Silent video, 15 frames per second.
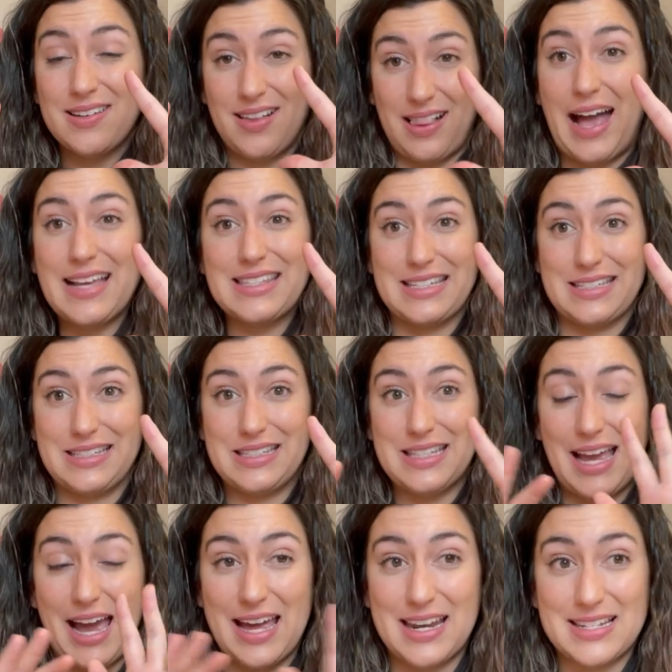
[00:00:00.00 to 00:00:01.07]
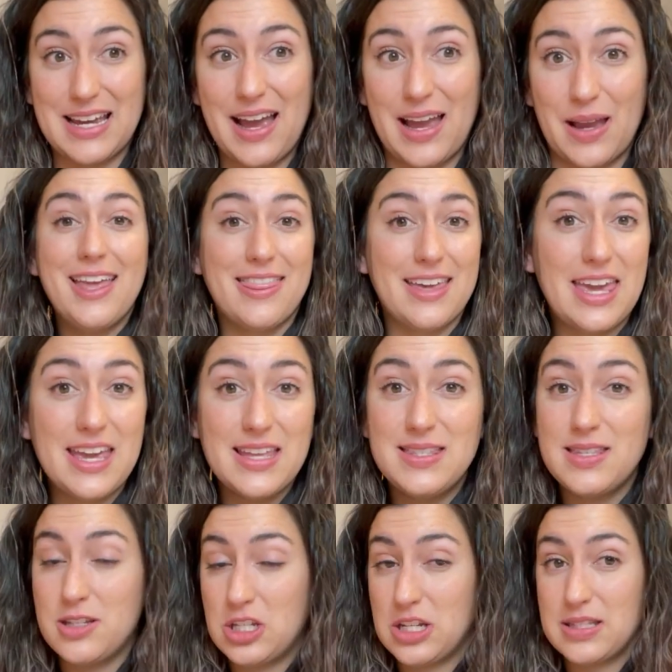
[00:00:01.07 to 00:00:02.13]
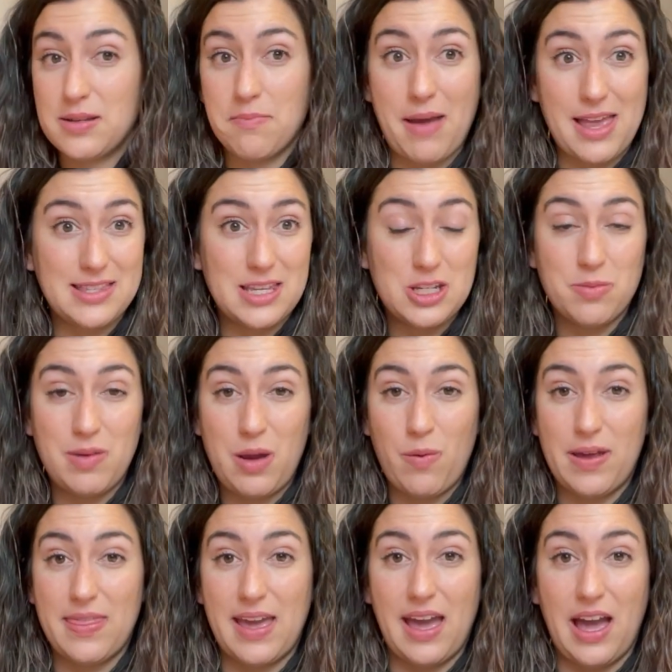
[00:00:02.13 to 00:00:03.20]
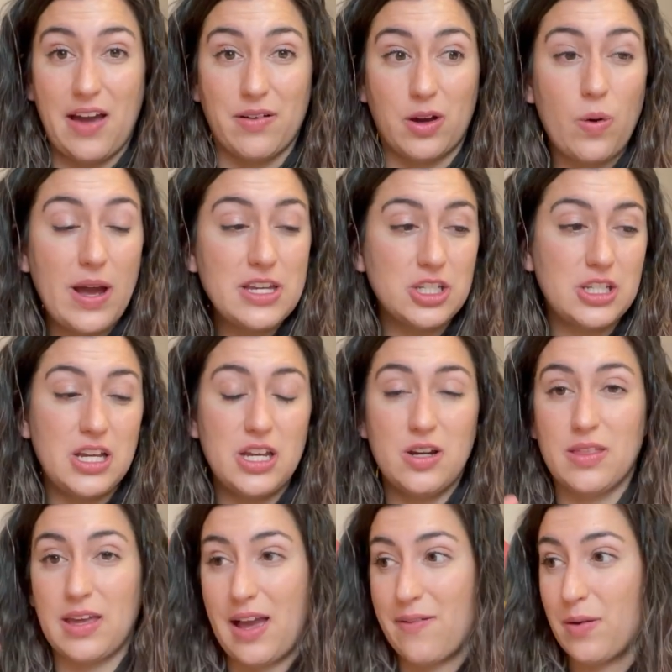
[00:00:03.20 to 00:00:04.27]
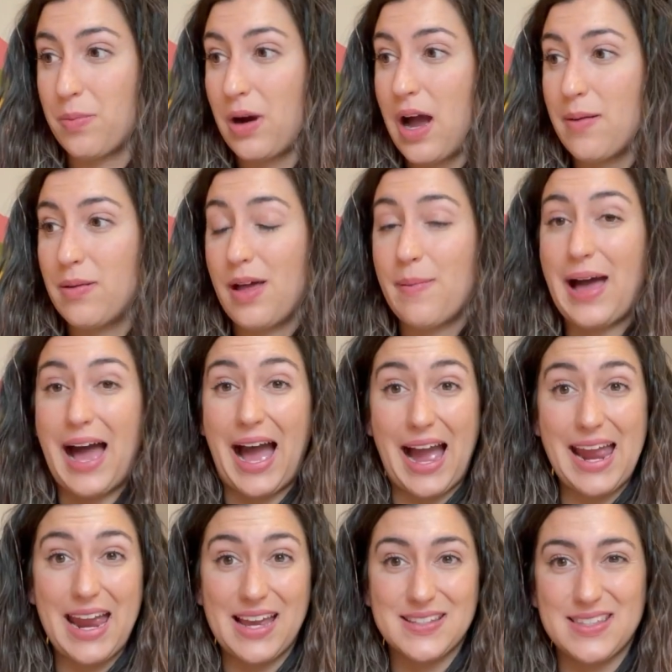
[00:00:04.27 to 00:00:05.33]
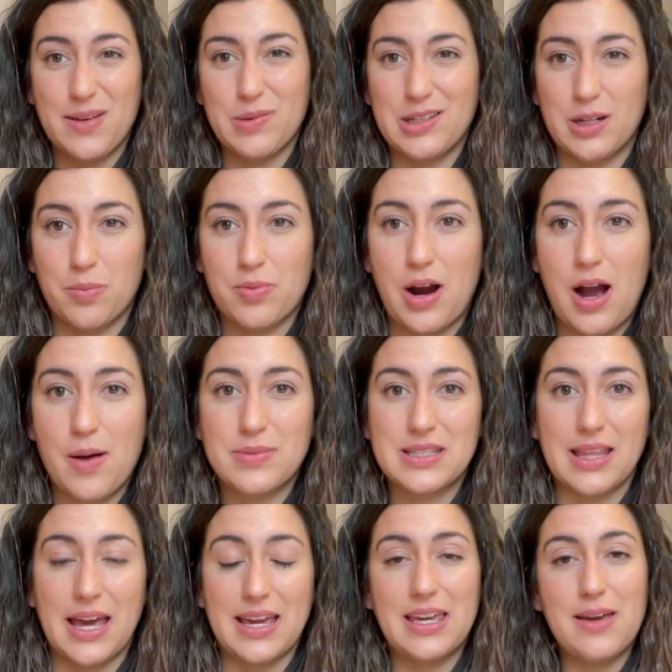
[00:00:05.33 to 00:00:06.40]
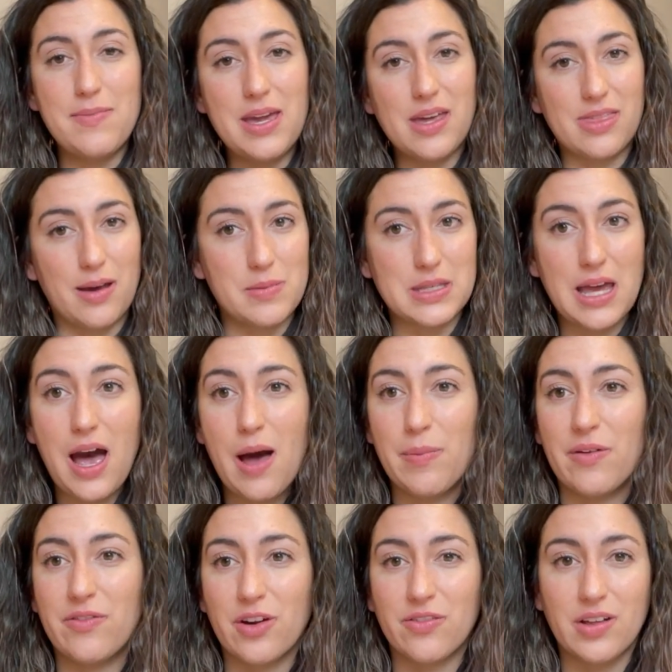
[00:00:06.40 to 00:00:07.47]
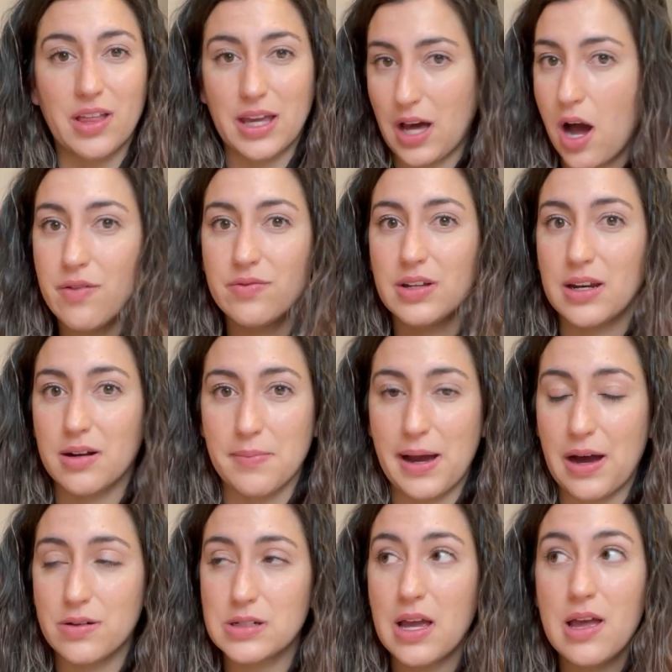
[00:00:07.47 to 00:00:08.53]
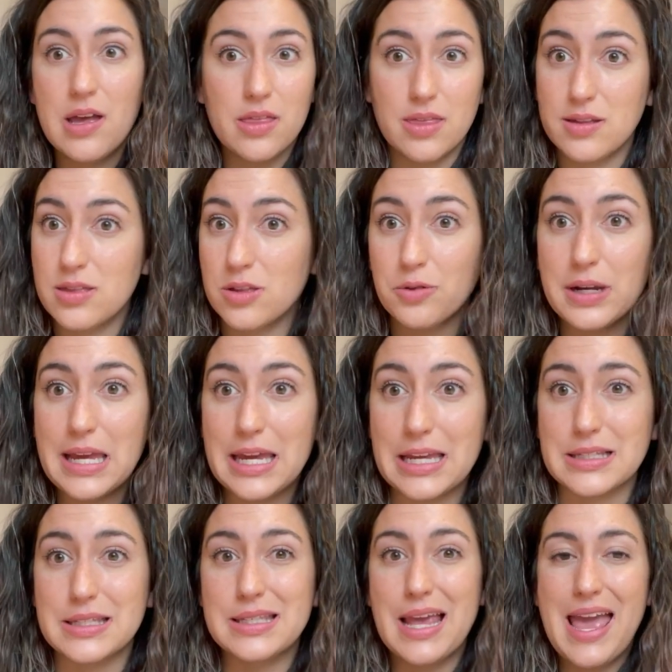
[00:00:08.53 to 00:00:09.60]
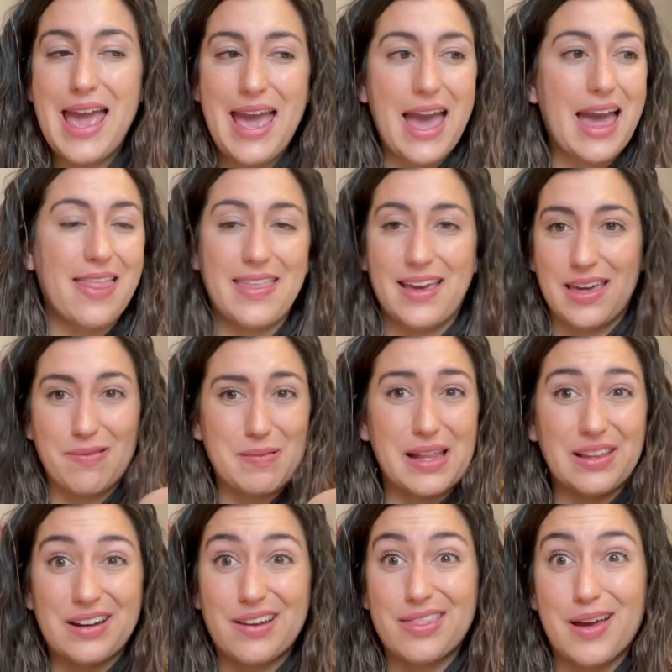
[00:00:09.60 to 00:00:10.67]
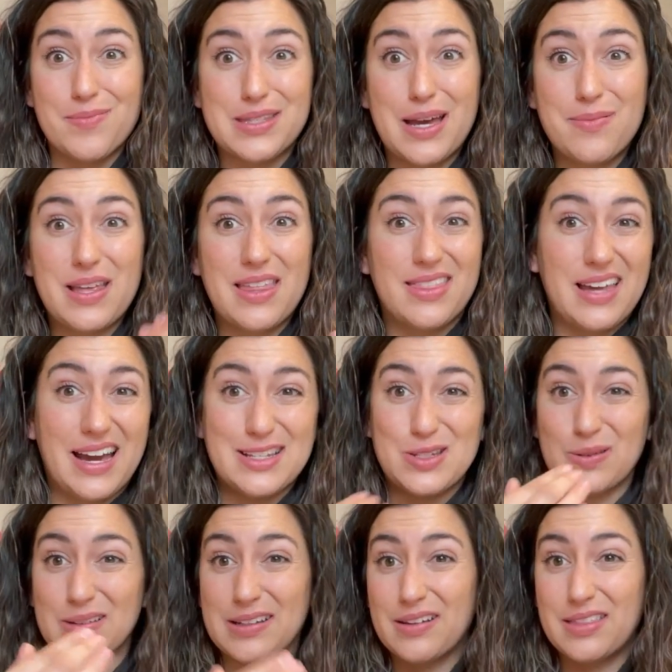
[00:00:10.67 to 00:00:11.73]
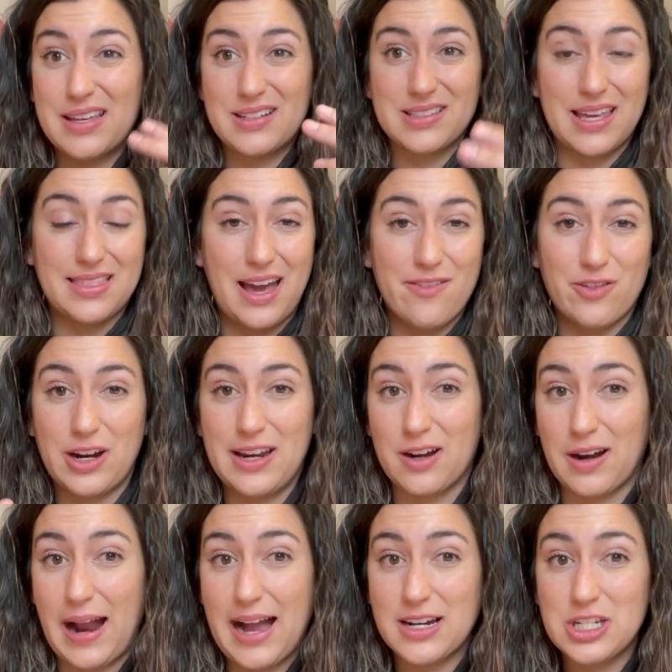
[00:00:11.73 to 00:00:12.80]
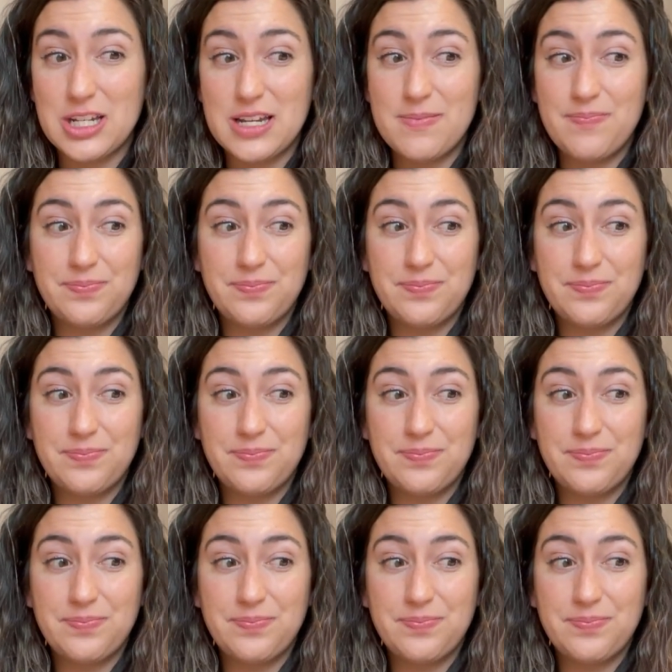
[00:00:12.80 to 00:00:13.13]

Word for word: classes at a time. The kids just message me when they have a question or they have a problem. I ask them little prompts like, give me a thumbs up if you're feeling confident about the threes. And they give me a little thumbs up. I do little things like that for interaction.